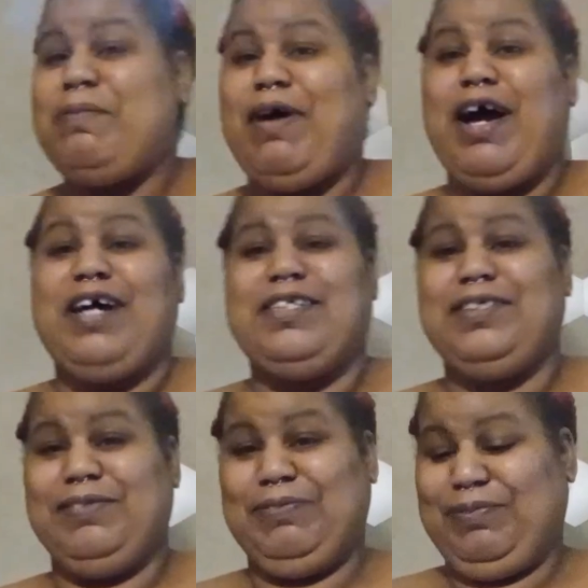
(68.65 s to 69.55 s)

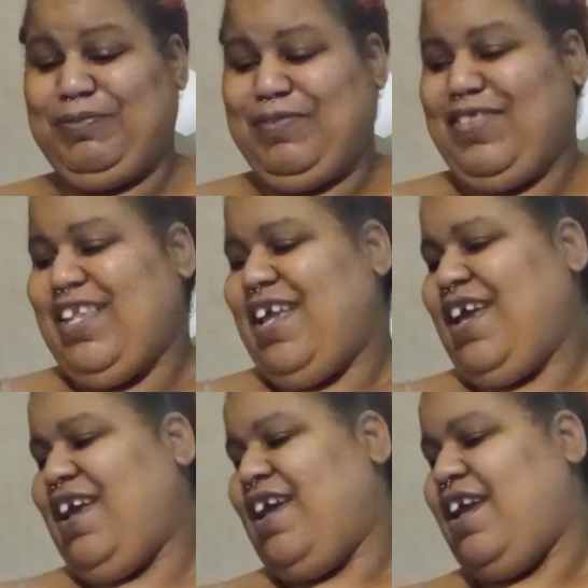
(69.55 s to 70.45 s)
Potter.
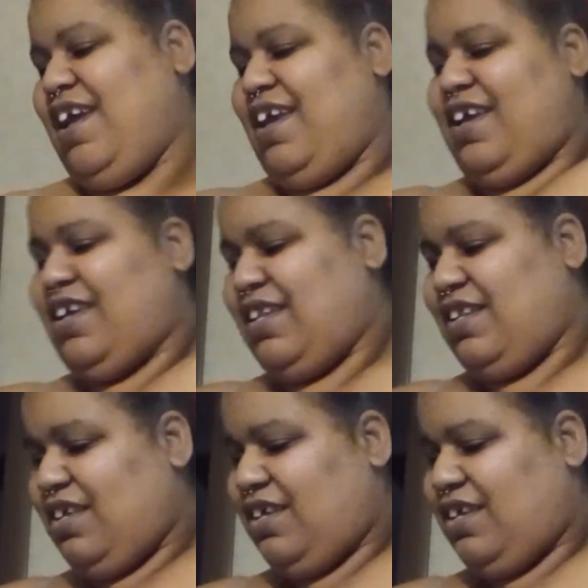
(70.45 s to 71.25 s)
And